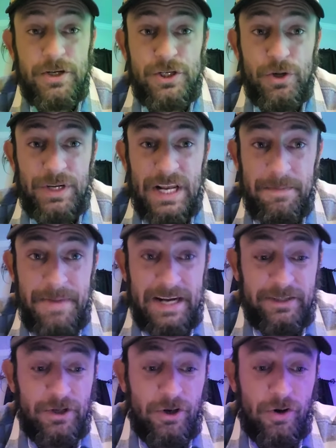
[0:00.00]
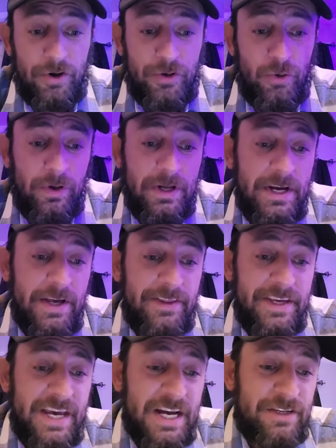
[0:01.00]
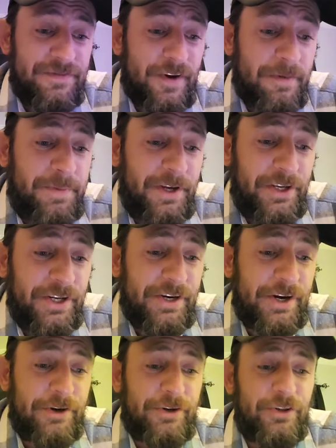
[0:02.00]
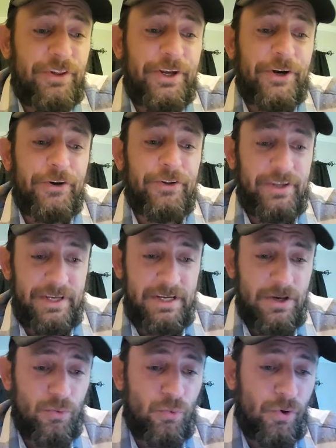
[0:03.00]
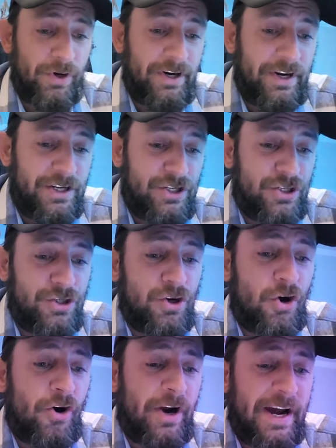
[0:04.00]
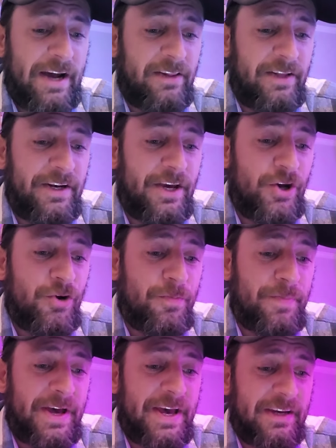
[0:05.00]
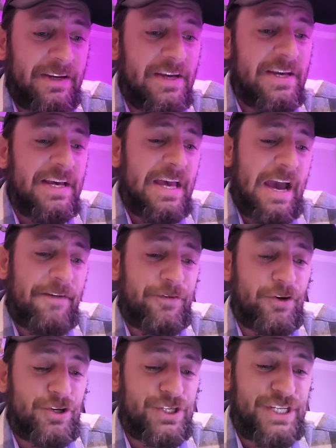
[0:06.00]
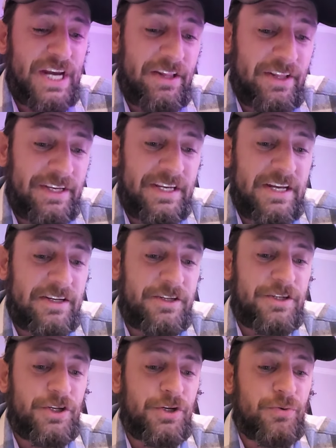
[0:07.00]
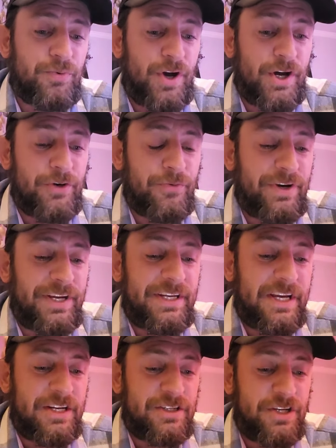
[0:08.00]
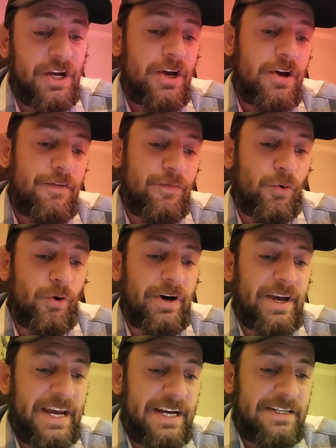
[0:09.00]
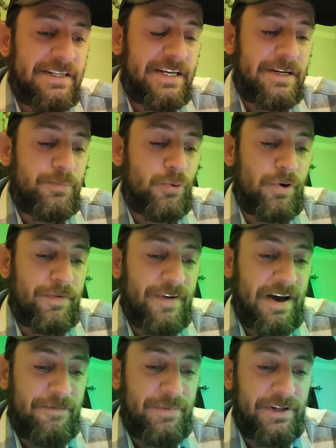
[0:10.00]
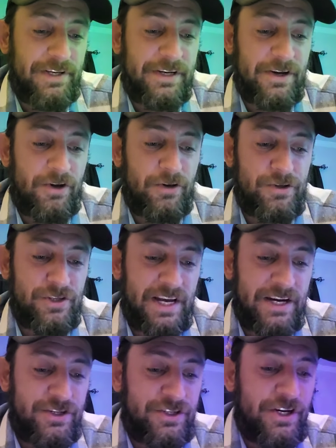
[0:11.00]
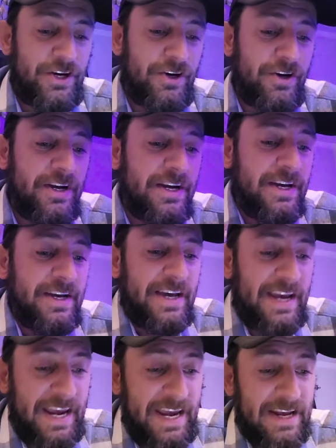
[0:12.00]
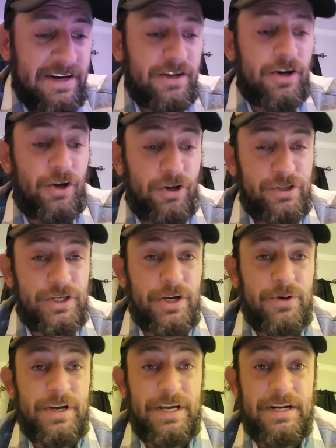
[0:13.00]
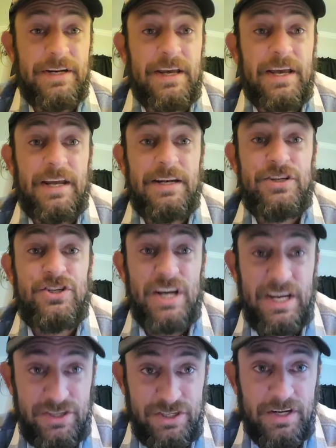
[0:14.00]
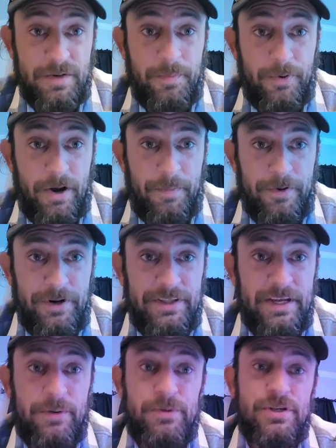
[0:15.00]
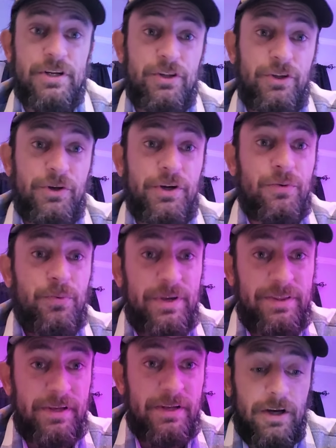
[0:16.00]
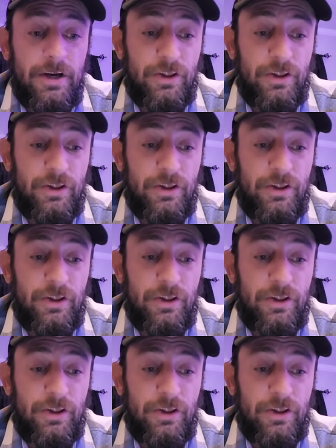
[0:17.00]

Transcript: So getting back to the article, the hedge fund billionaire clearly wanted his Star Island home back after selling it to Rodriguez for $18.5 million last year, and also an adjacent property that was included with it.